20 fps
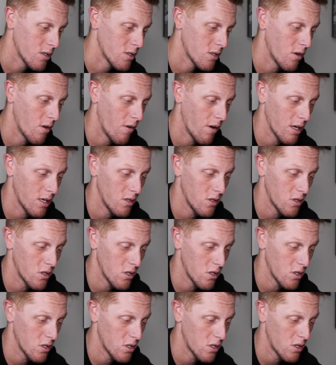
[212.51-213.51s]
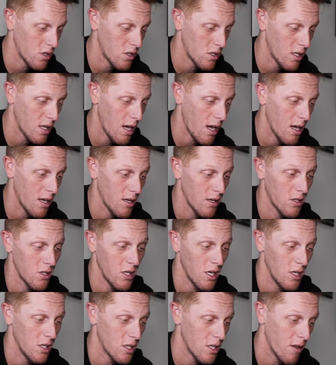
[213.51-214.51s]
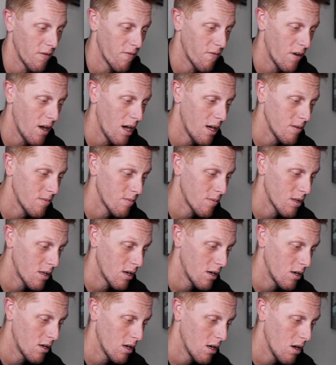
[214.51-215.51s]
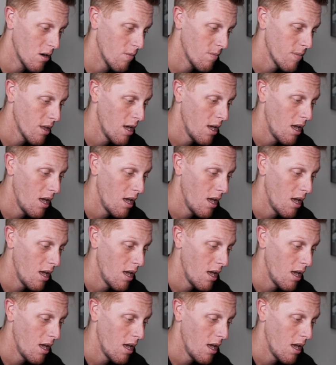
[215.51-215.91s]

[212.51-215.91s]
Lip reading: so I can start to search that, change the font, there you go.